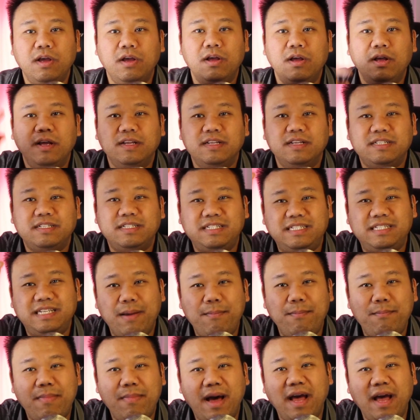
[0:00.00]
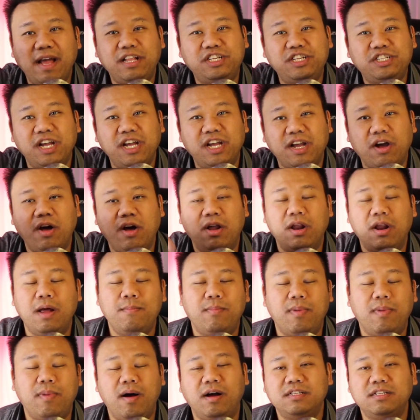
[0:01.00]
semi check on
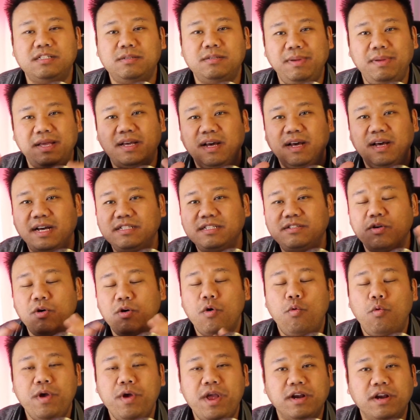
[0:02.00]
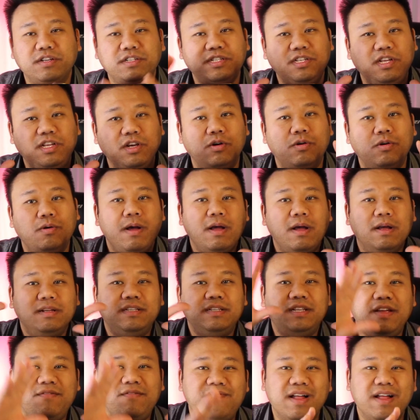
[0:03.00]
box because we are still
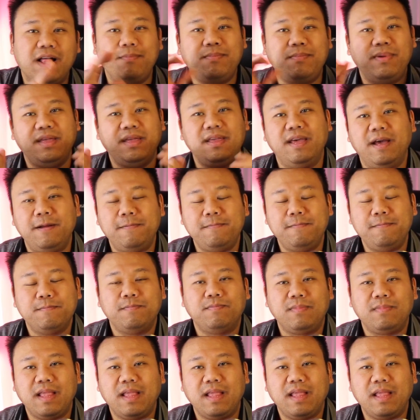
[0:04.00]
developing it.